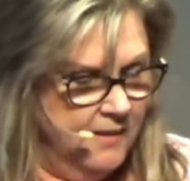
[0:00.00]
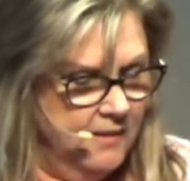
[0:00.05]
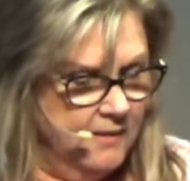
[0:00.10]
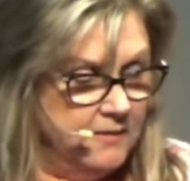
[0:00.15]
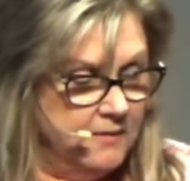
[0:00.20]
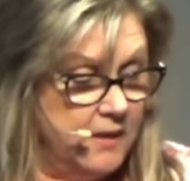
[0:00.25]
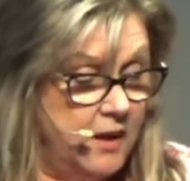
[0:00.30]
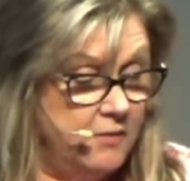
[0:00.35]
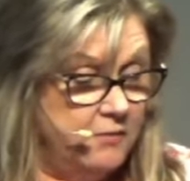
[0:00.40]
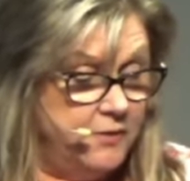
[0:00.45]

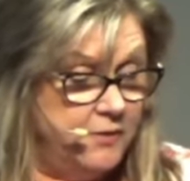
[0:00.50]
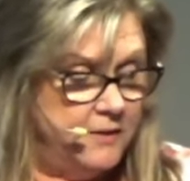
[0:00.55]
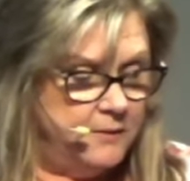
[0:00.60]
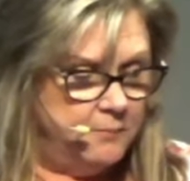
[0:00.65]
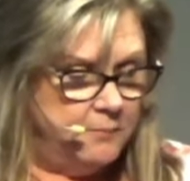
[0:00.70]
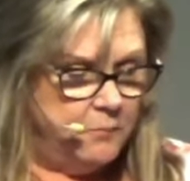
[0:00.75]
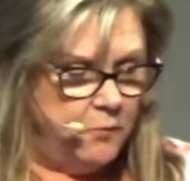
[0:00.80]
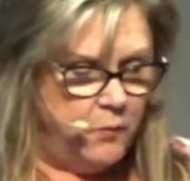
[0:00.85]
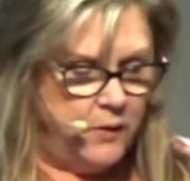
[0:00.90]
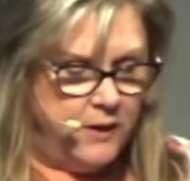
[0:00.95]
Love
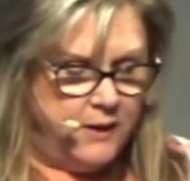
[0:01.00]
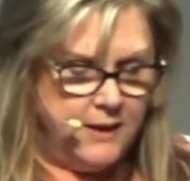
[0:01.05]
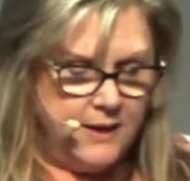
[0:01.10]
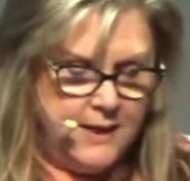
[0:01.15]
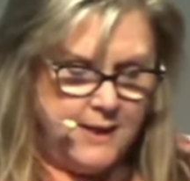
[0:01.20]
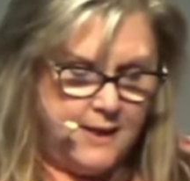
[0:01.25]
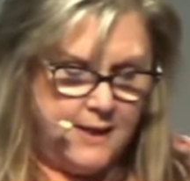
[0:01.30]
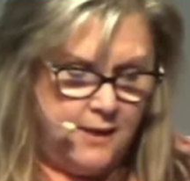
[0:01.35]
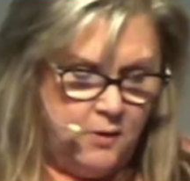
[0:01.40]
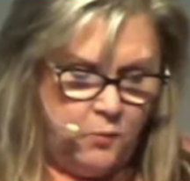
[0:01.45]
him when
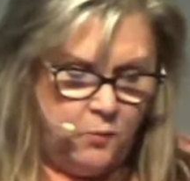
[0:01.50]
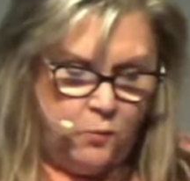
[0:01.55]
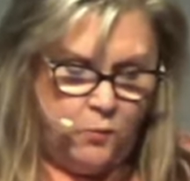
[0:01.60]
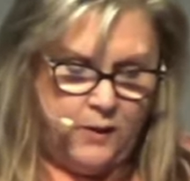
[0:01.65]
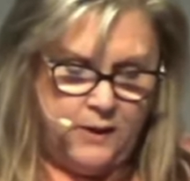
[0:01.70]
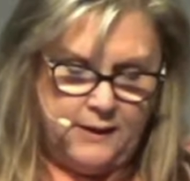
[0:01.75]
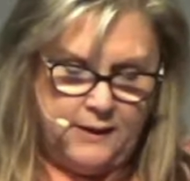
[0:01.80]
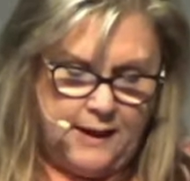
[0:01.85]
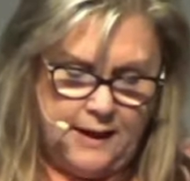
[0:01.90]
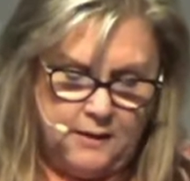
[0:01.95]
he
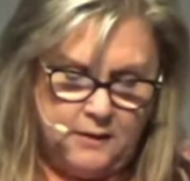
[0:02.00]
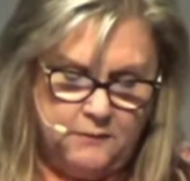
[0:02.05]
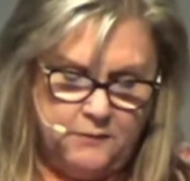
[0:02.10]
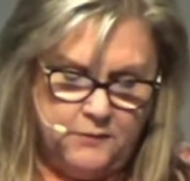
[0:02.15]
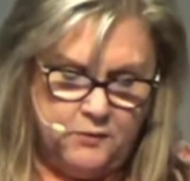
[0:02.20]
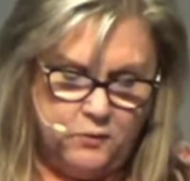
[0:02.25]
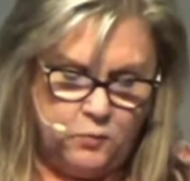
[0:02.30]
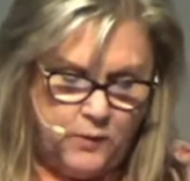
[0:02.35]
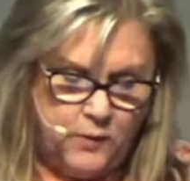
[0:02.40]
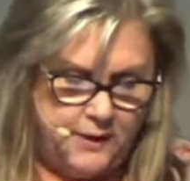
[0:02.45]
went out of
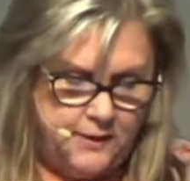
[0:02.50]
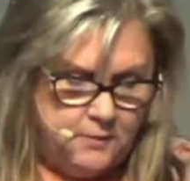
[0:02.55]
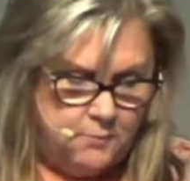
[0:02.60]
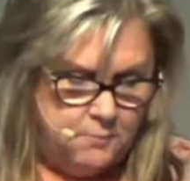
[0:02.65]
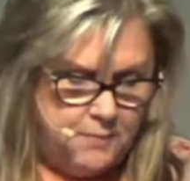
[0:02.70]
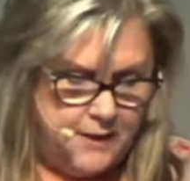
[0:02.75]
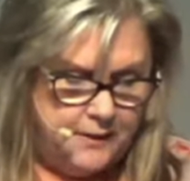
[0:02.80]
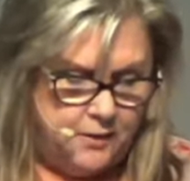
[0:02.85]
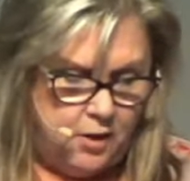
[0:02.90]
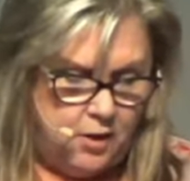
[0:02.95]
his way to
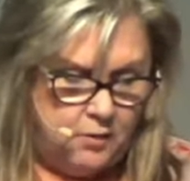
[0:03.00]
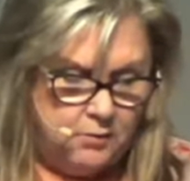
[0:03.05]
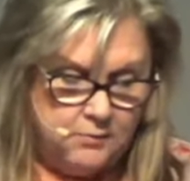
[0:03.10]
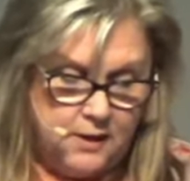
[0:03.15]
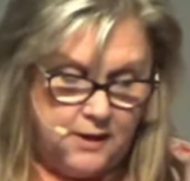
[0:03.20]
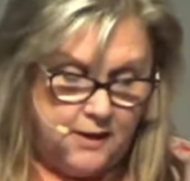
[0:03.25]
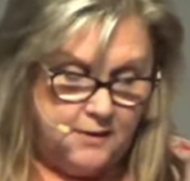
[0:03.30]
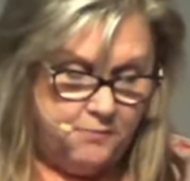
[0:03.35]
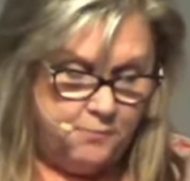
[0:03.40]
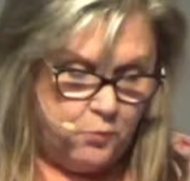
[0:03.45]
make our
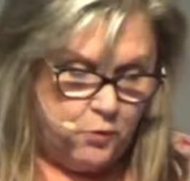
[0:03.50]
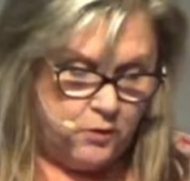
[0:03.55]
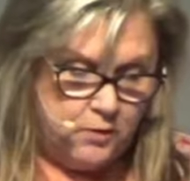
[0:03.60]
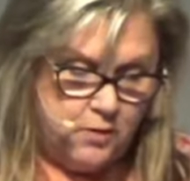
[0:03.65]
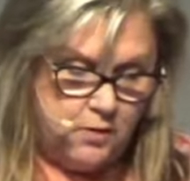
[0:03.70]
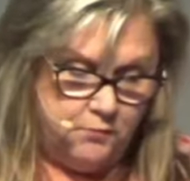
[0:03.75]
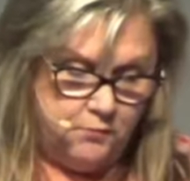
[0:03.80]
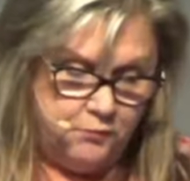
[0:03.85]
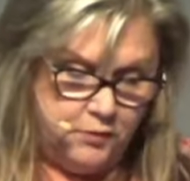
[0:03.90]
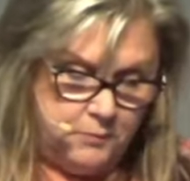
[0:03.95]
life more
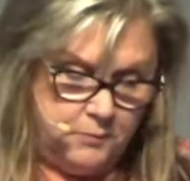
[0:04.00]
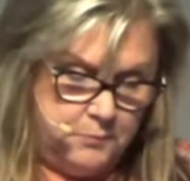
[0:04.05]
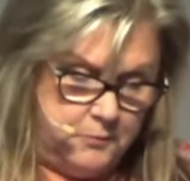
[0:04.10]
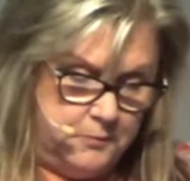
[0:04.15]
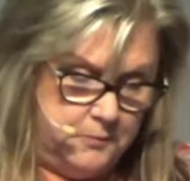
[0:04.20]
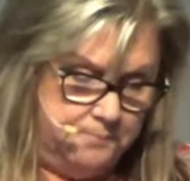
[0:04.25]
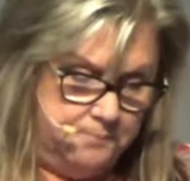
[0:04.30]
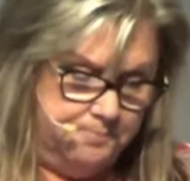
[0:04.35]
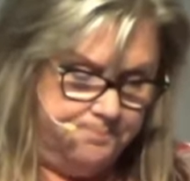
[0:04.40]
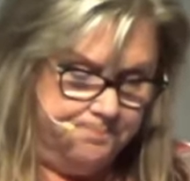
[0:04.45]
comfortable.